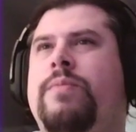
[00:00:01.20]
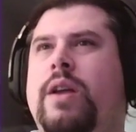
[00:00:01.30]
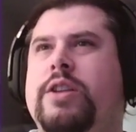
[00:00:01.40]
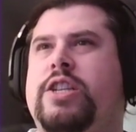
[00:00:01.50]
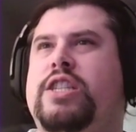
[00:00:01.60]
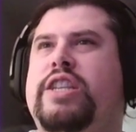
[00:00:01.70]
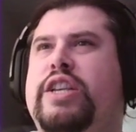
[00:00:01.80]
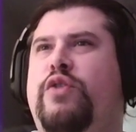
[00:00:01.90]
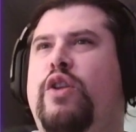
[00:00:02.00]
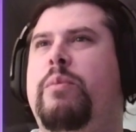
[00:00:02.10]
A
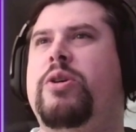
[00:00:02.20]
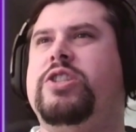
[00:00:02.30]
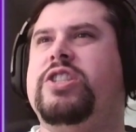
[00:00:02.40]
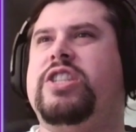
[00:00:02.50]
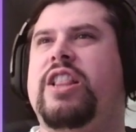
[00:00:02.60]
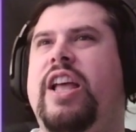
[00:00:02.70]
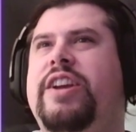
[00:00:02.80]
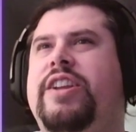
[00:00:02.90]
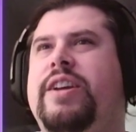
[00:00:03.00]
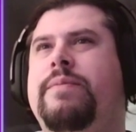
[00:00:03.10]
successful emergency
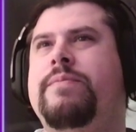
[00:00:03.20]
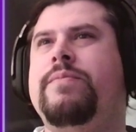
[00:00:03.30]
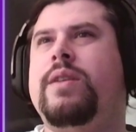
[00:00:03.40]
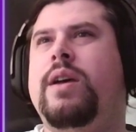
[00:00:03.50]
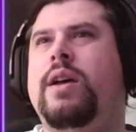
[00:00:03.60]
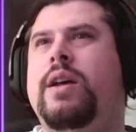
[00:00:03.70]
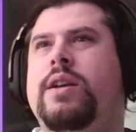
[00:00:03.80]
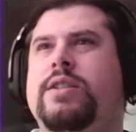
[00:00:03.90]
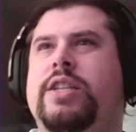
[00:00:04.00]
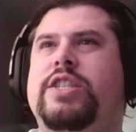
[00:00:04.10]
landing,
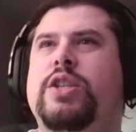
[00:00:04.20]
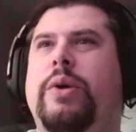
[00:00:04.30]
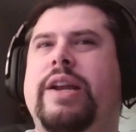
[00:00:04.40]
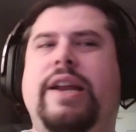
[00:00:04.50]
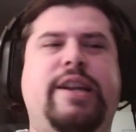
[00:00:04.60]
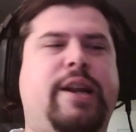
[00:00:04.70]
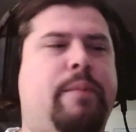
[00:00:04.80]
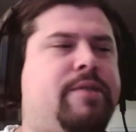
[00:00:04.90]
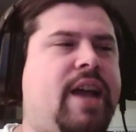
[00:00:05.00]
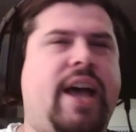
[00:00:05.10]
since no one ended
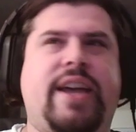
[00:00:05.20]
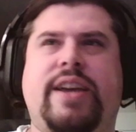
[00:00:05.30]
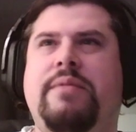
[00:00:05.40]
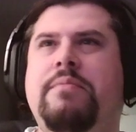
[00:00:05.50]
up dying.